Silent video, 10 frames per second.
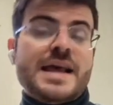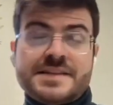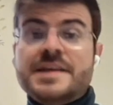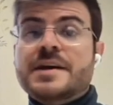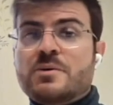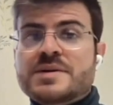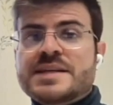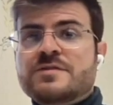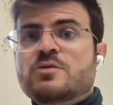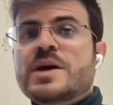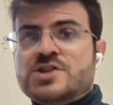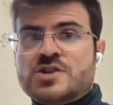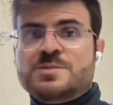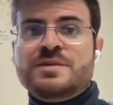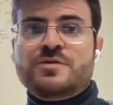asking ourselves
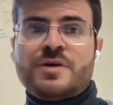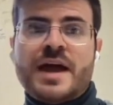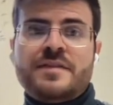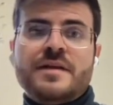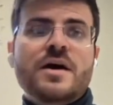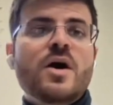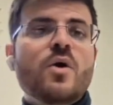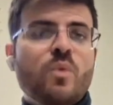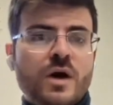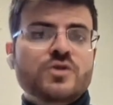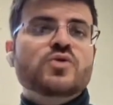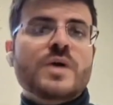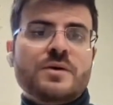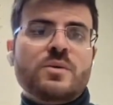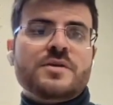questions beforehand. What
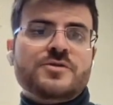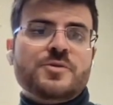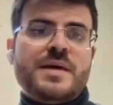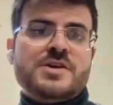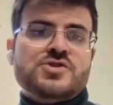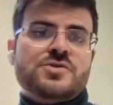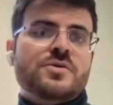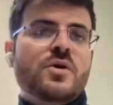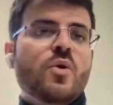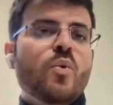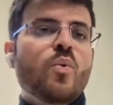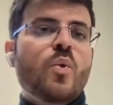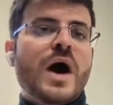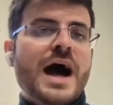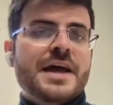do I want to measure?
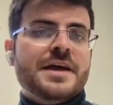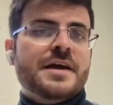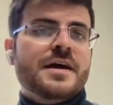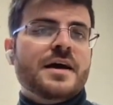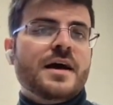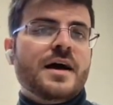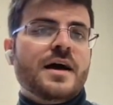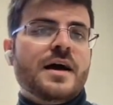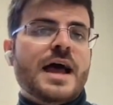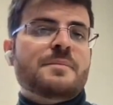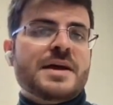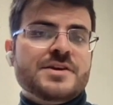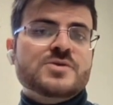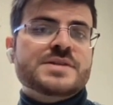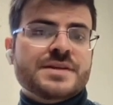Why am I
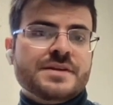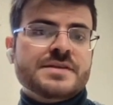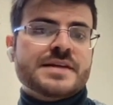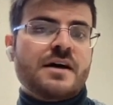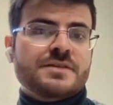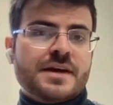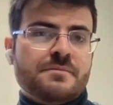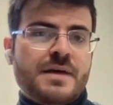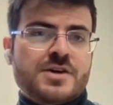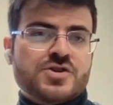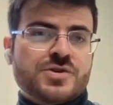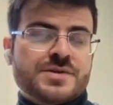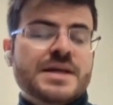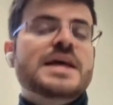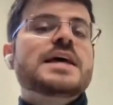using these outcome
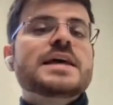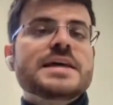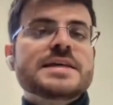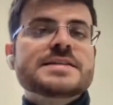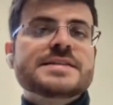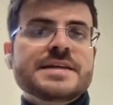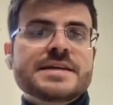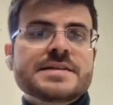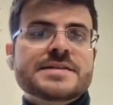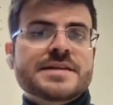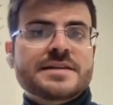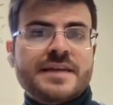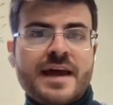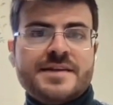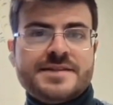measures? Is this
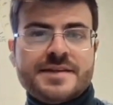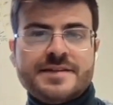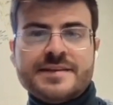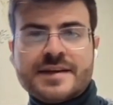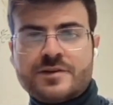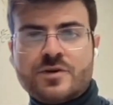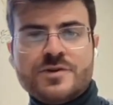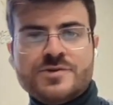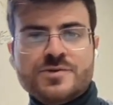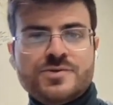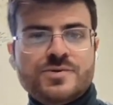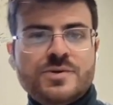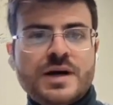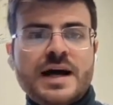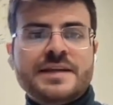test that I'm going to
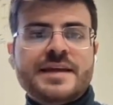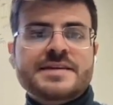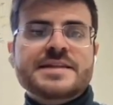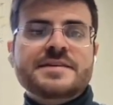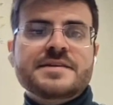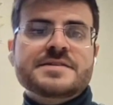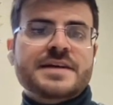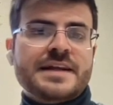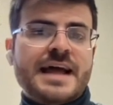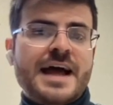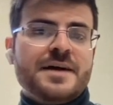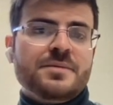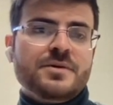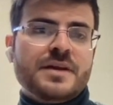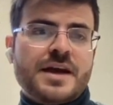do a test that is
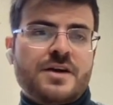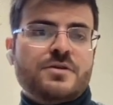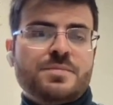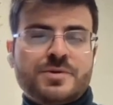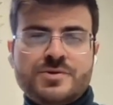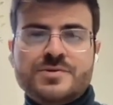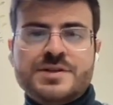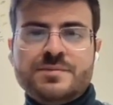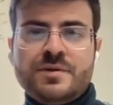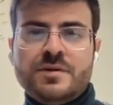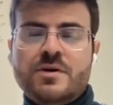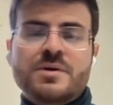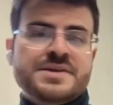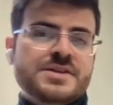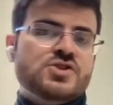reliable and reproducible,
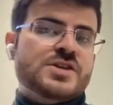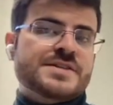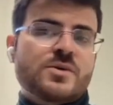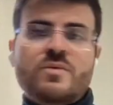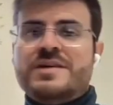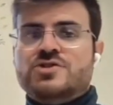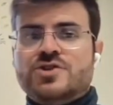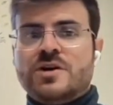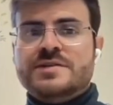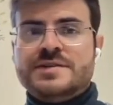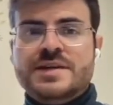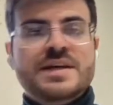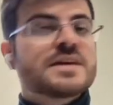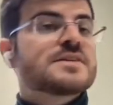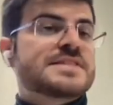or is it just a one shot?
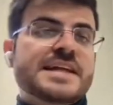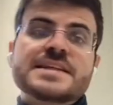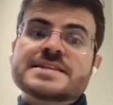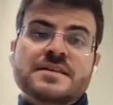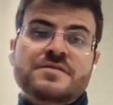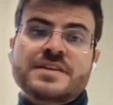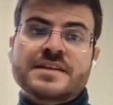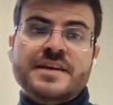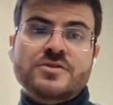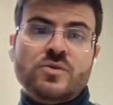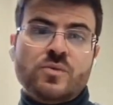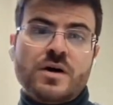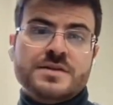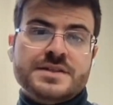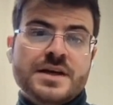Because that is something that I don't
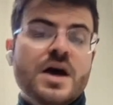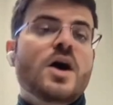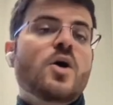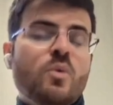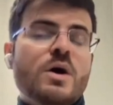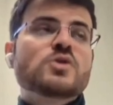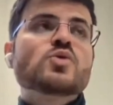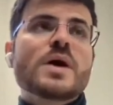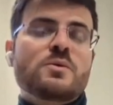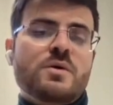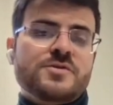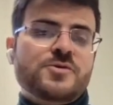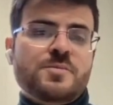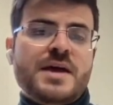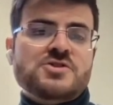want. What do I want
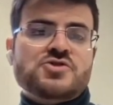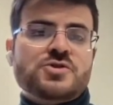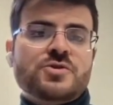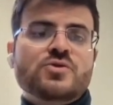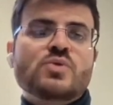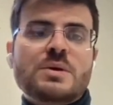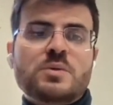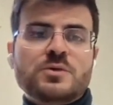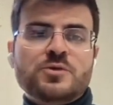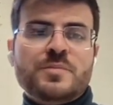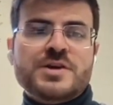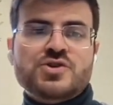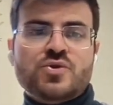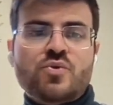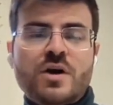to measure? Do I want to
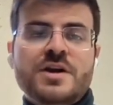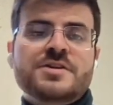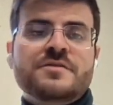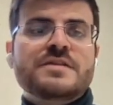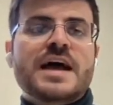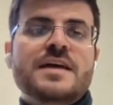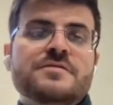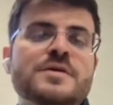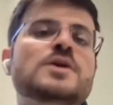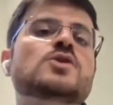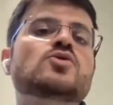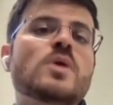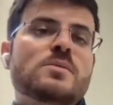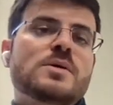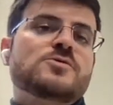measure quality of life?
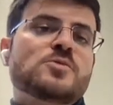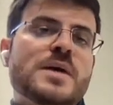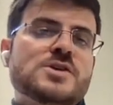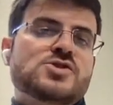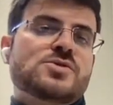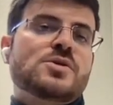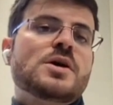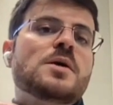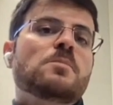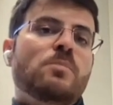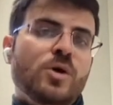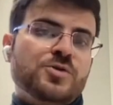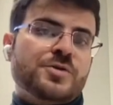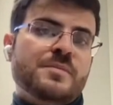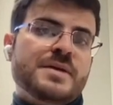Do I want to measure
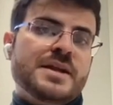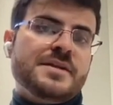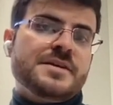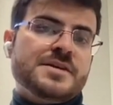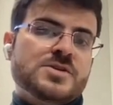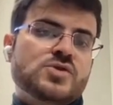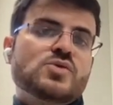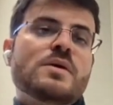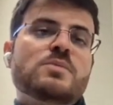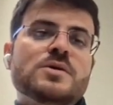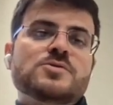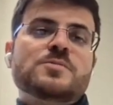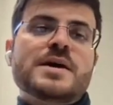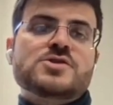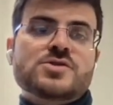motor abilities? Do I want
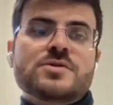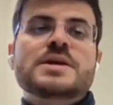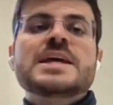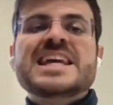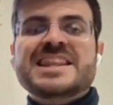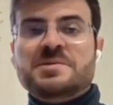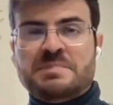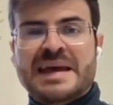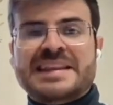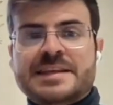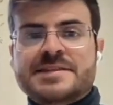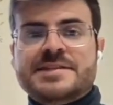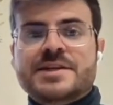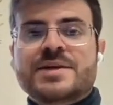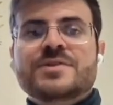to measure
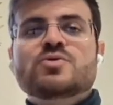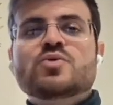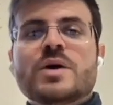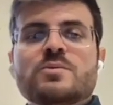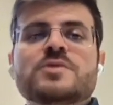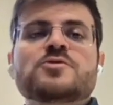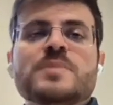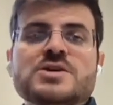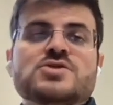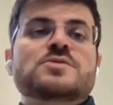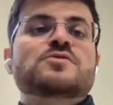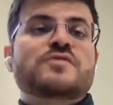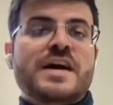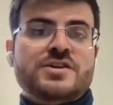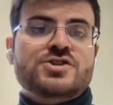independency? Do I want to measure
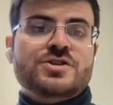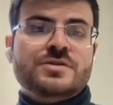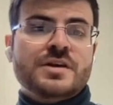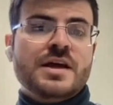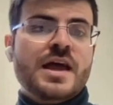function?